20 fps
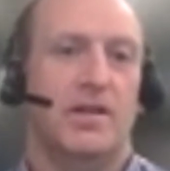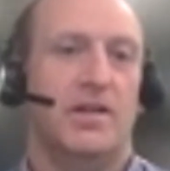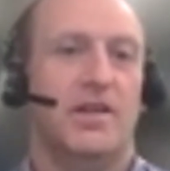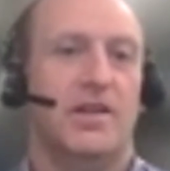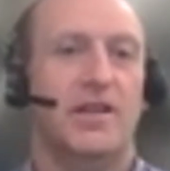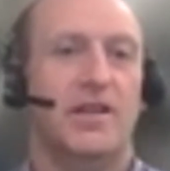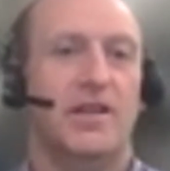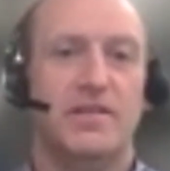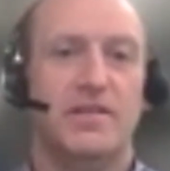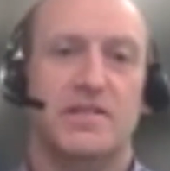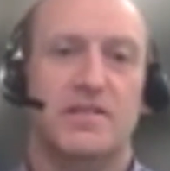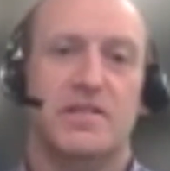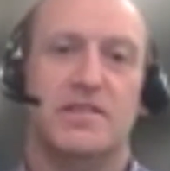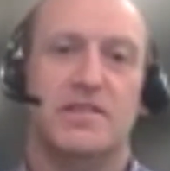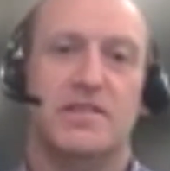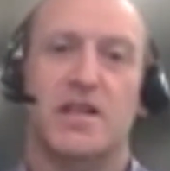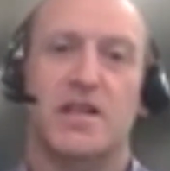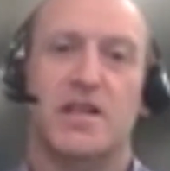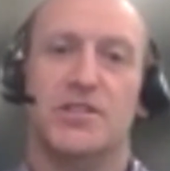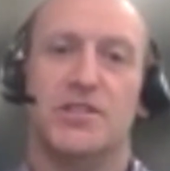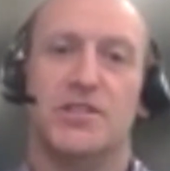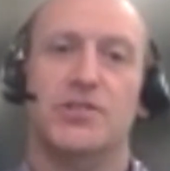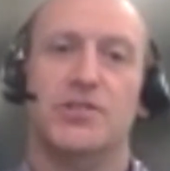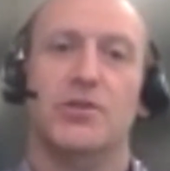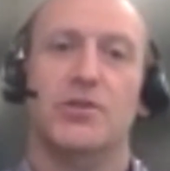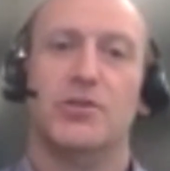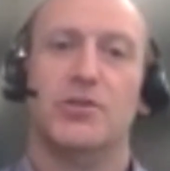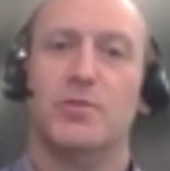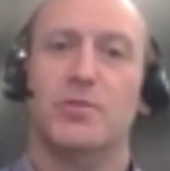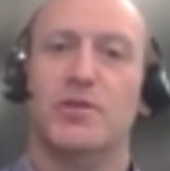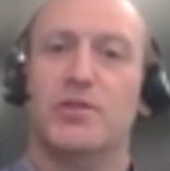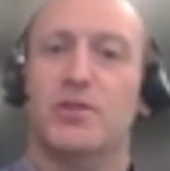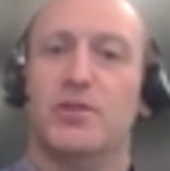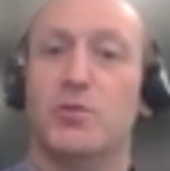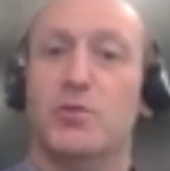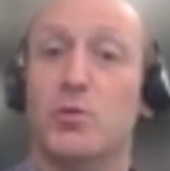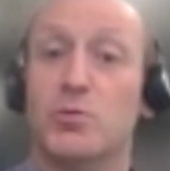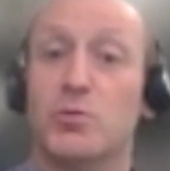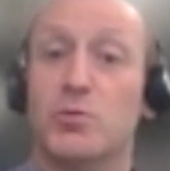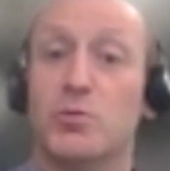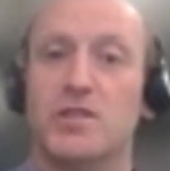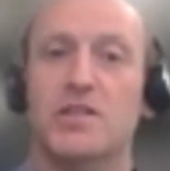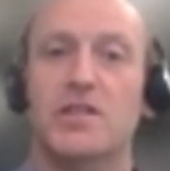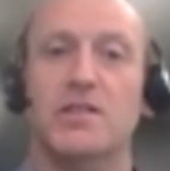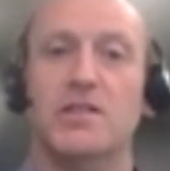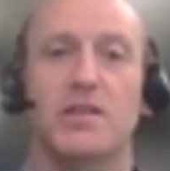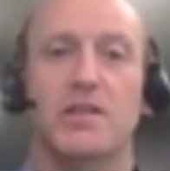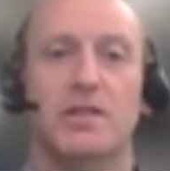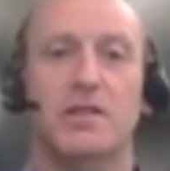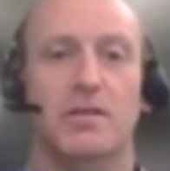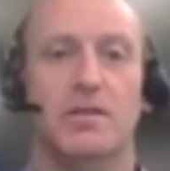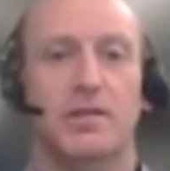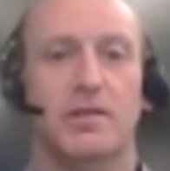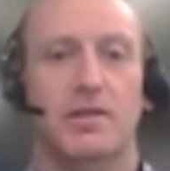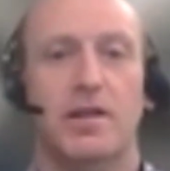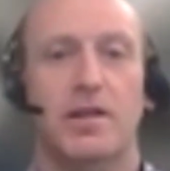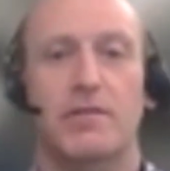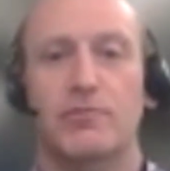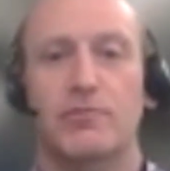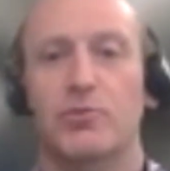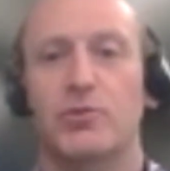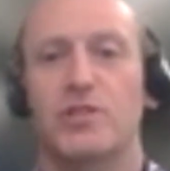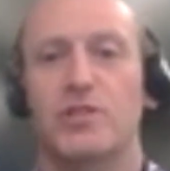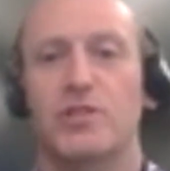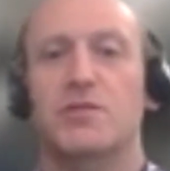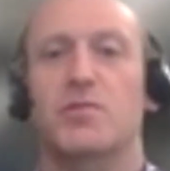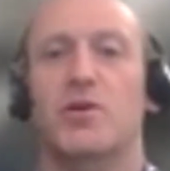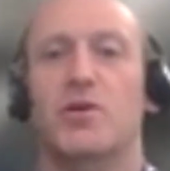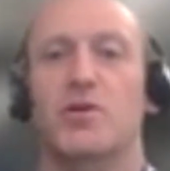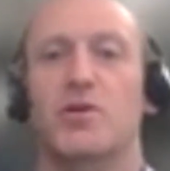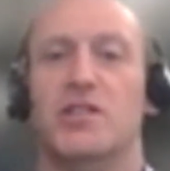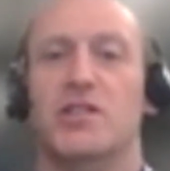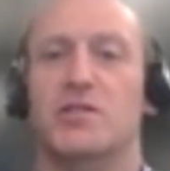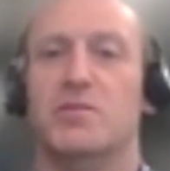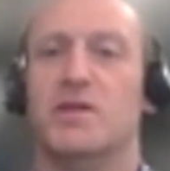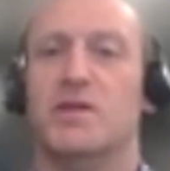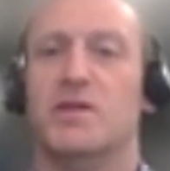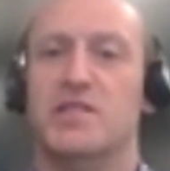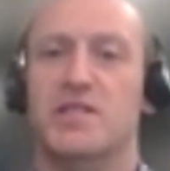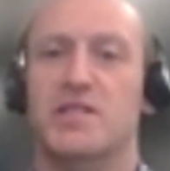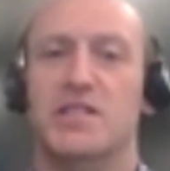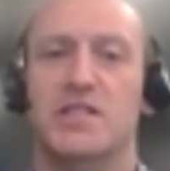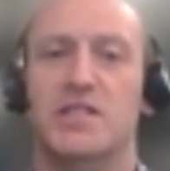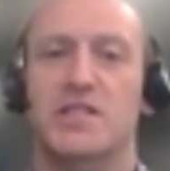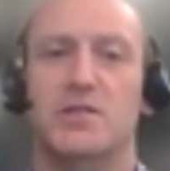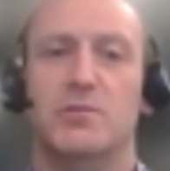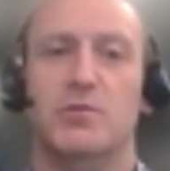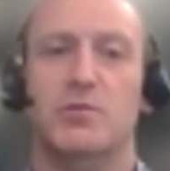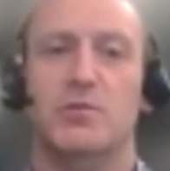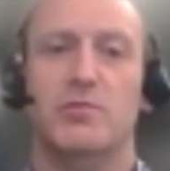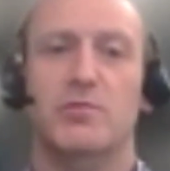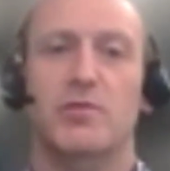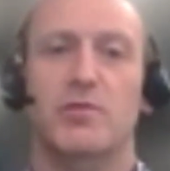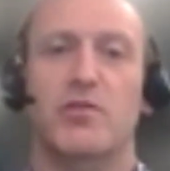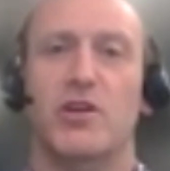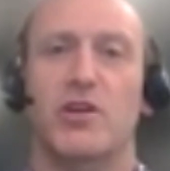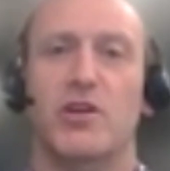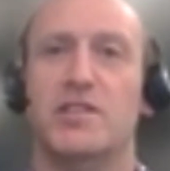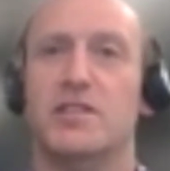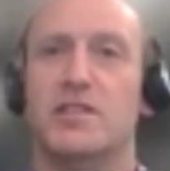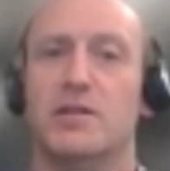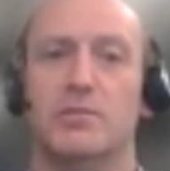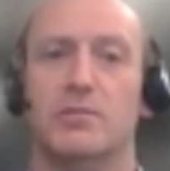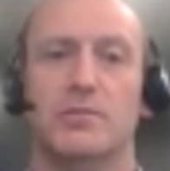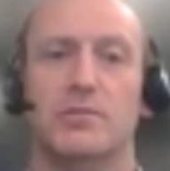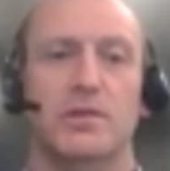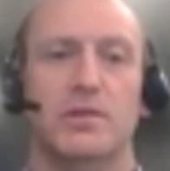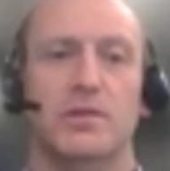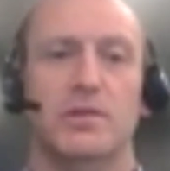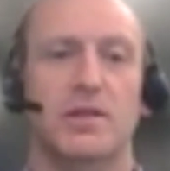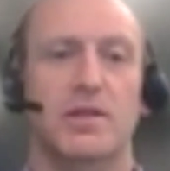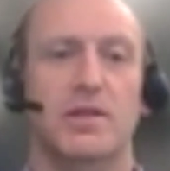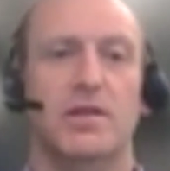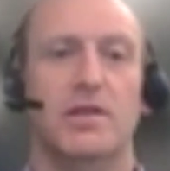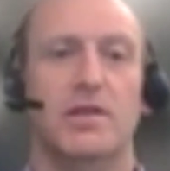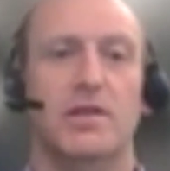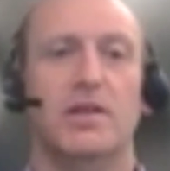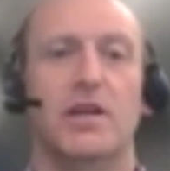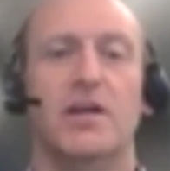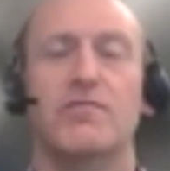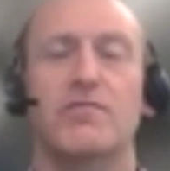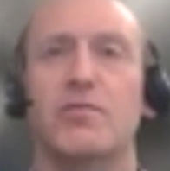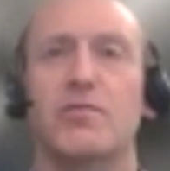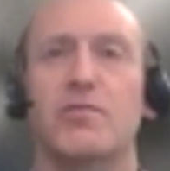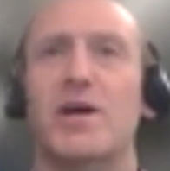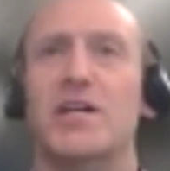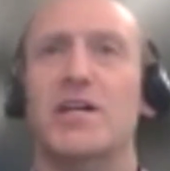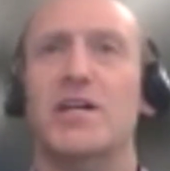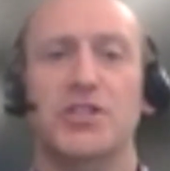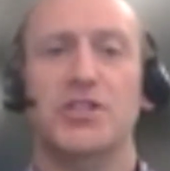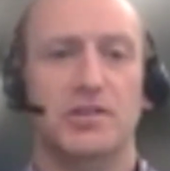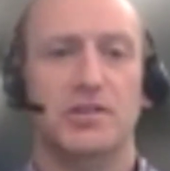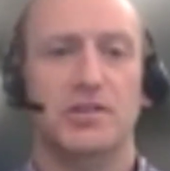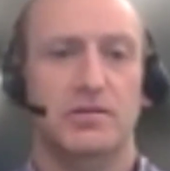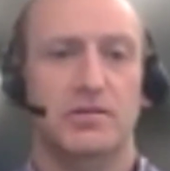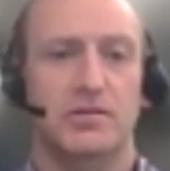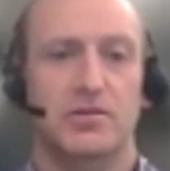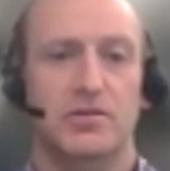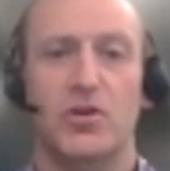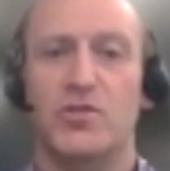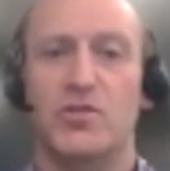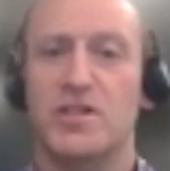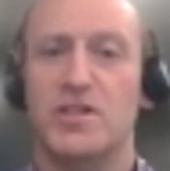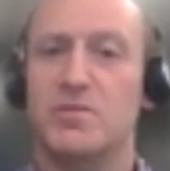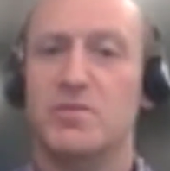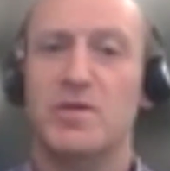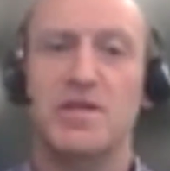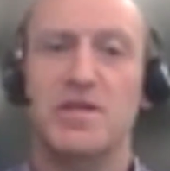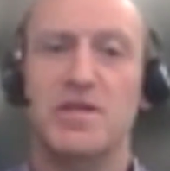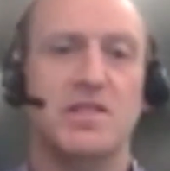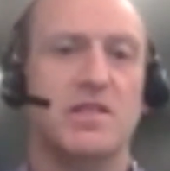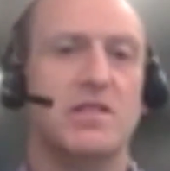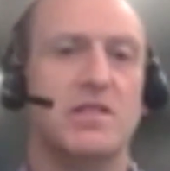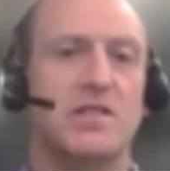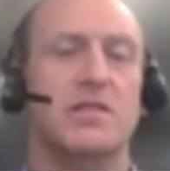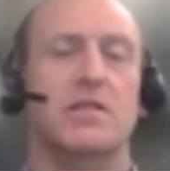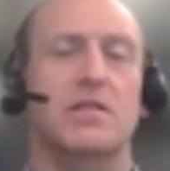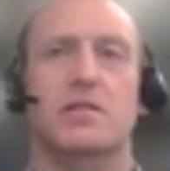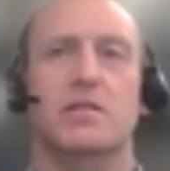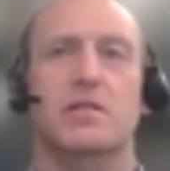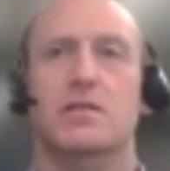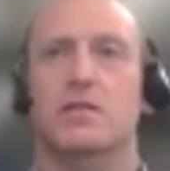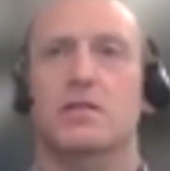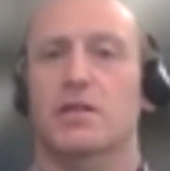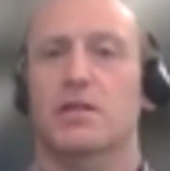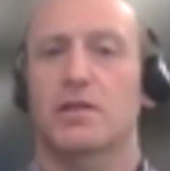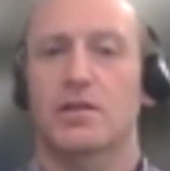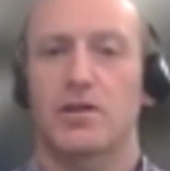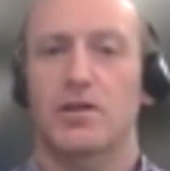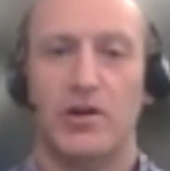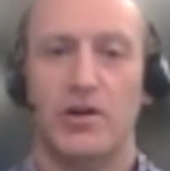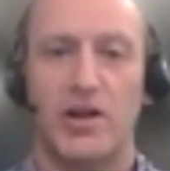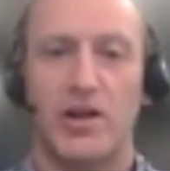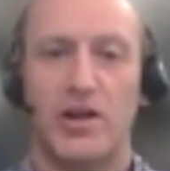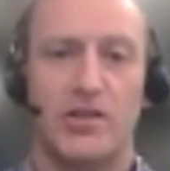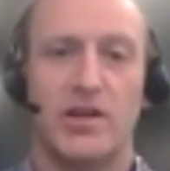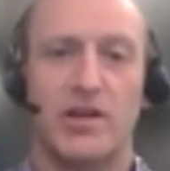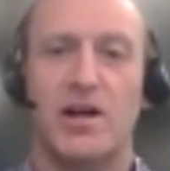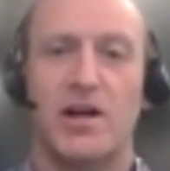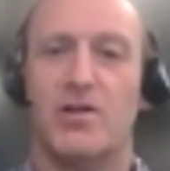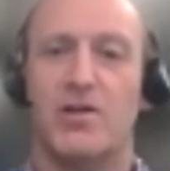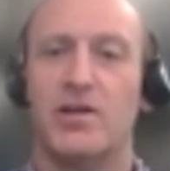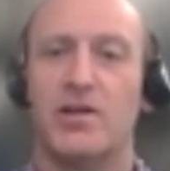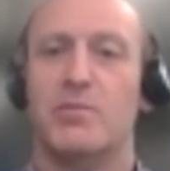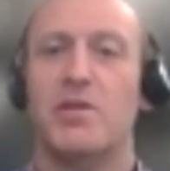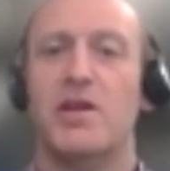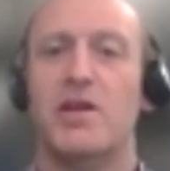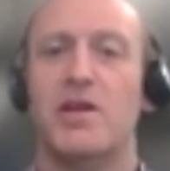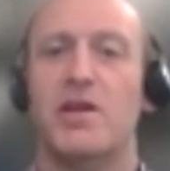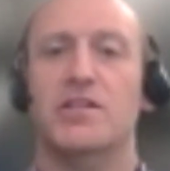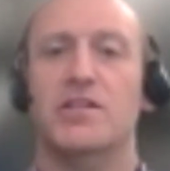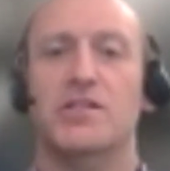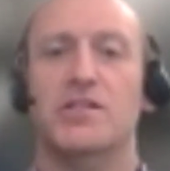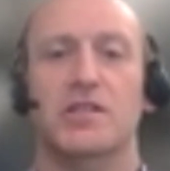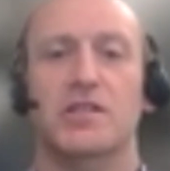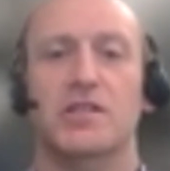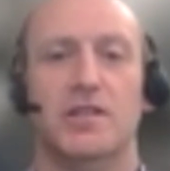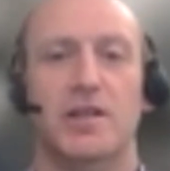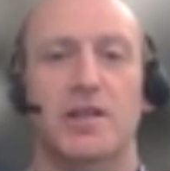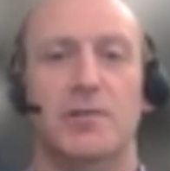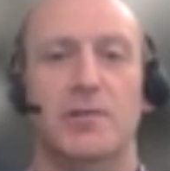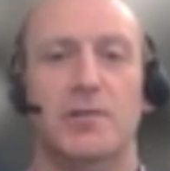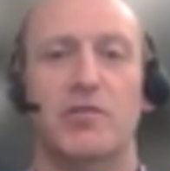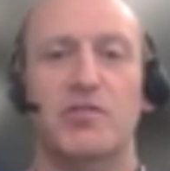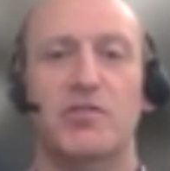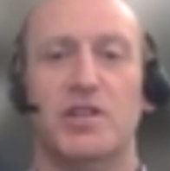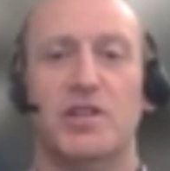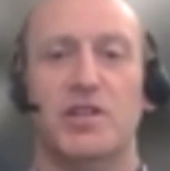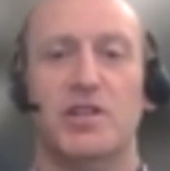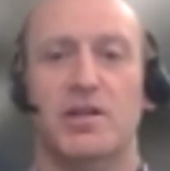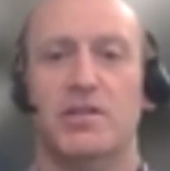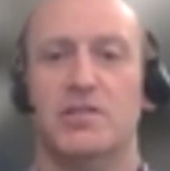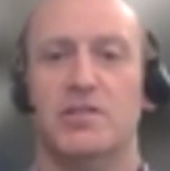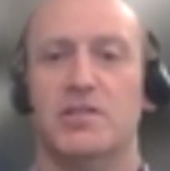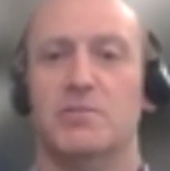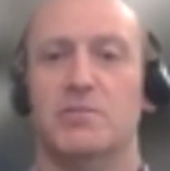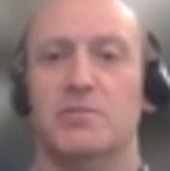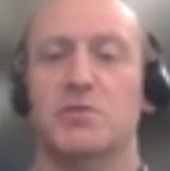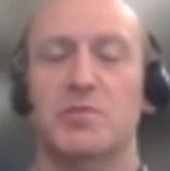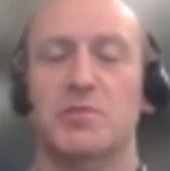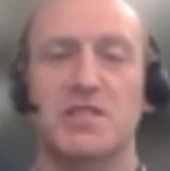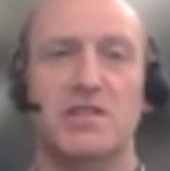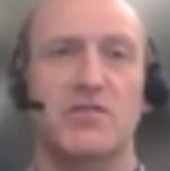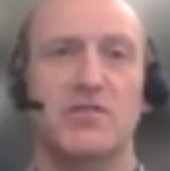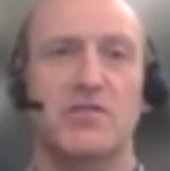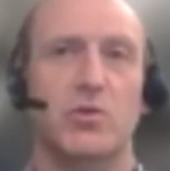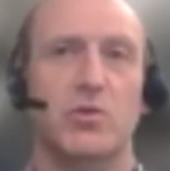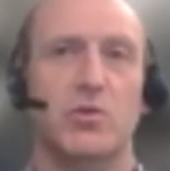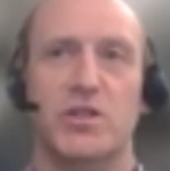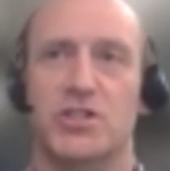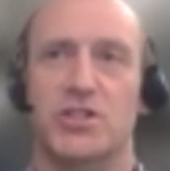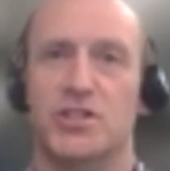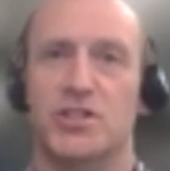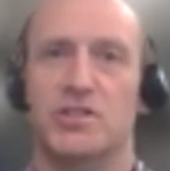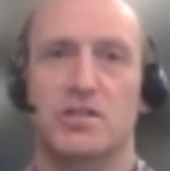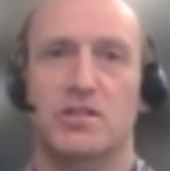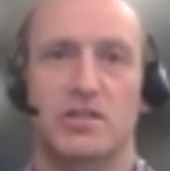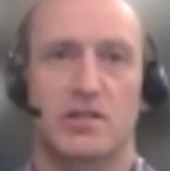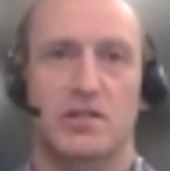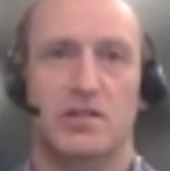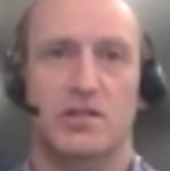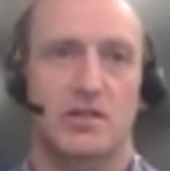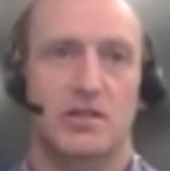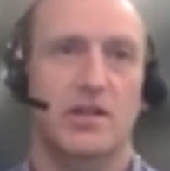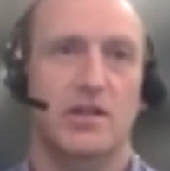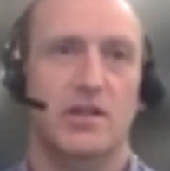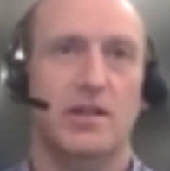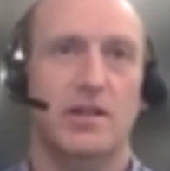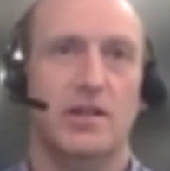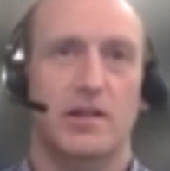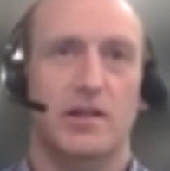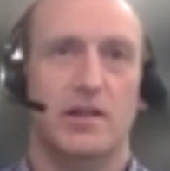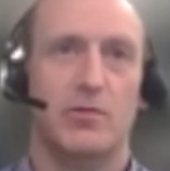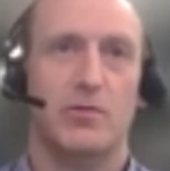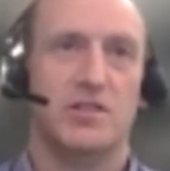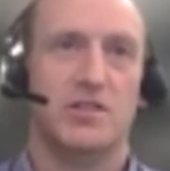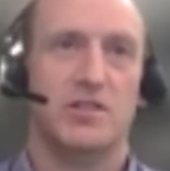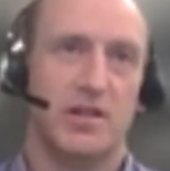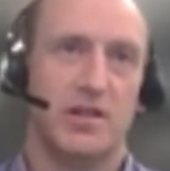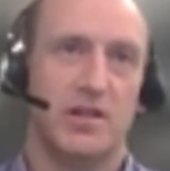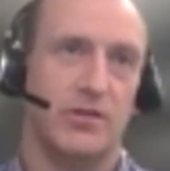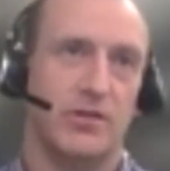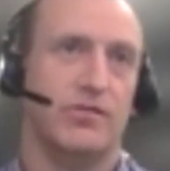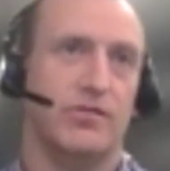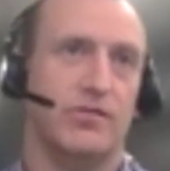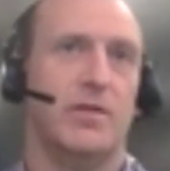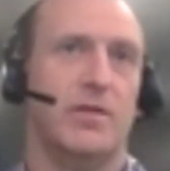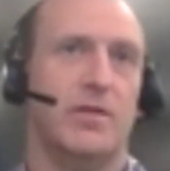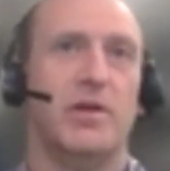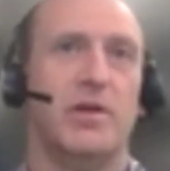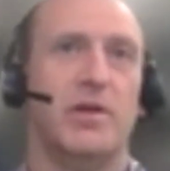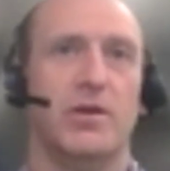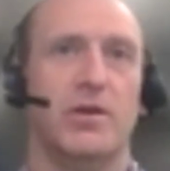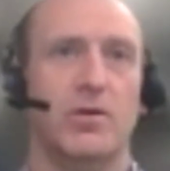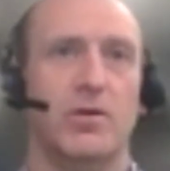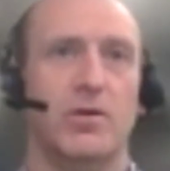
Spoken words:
In this discussion document, you will see that for these spotlight species, we've provided some information on these species, on how they're currently managed. We've set out some specific questions that we're seeking your feedback on.